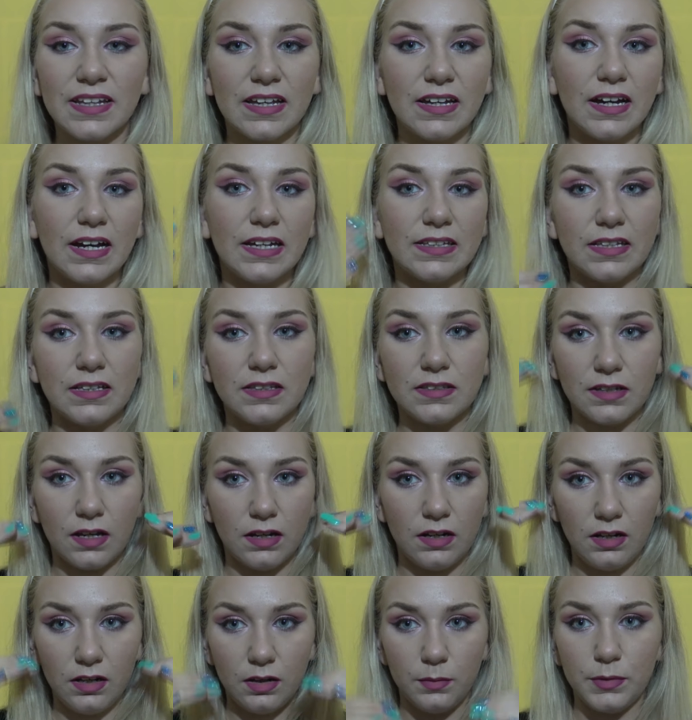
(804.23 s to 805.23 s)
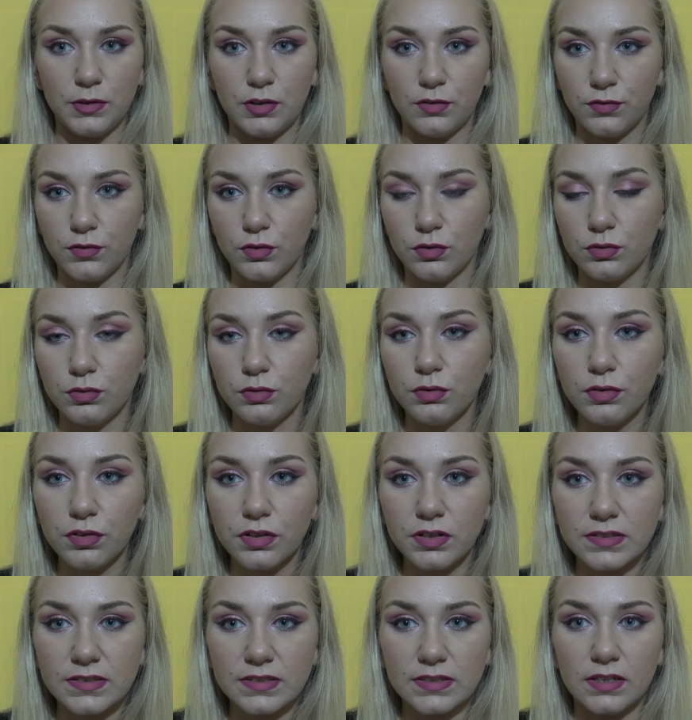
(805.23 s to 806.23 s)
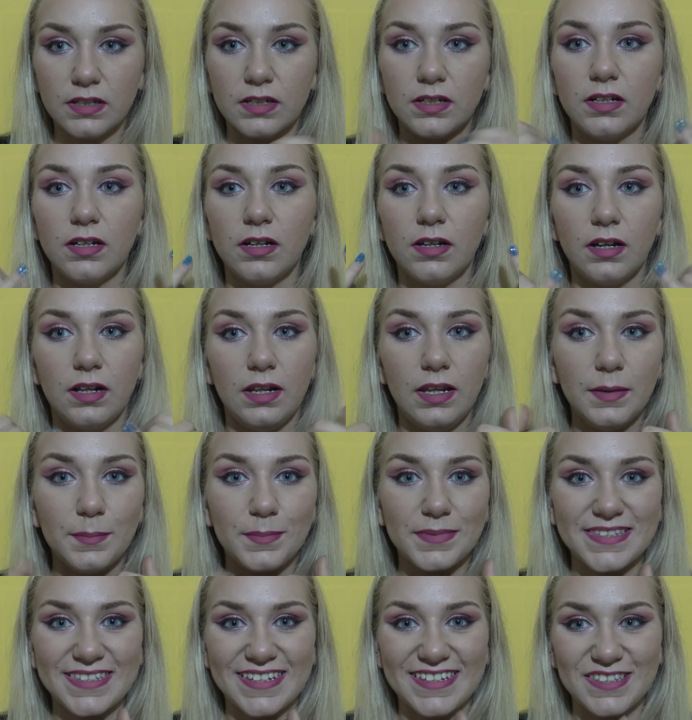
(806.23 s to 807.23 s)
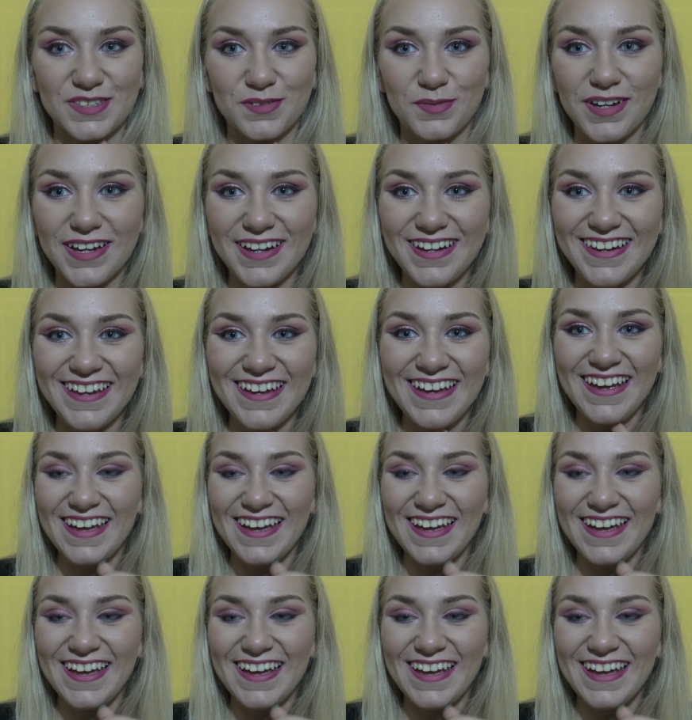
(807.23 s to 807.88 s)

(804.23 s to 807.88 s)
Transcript: I did a little bit of contours, lips as well.